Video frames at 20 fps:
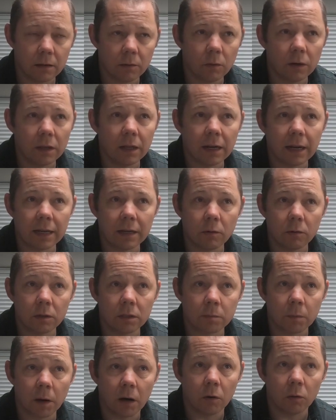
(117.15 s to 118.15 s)
Well, they call it
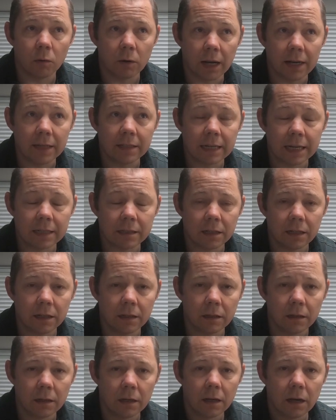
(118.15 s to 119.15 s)
smart alternator. It's actually